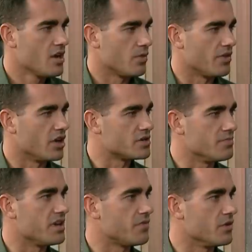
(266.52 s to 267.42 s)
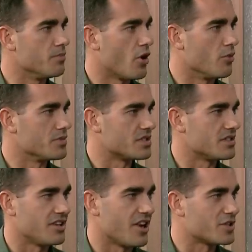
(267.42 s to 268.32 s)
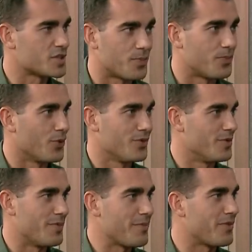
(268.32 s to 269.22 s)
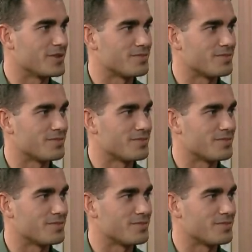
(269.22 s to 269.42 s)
with those midfield bombs and, you know, putting them up those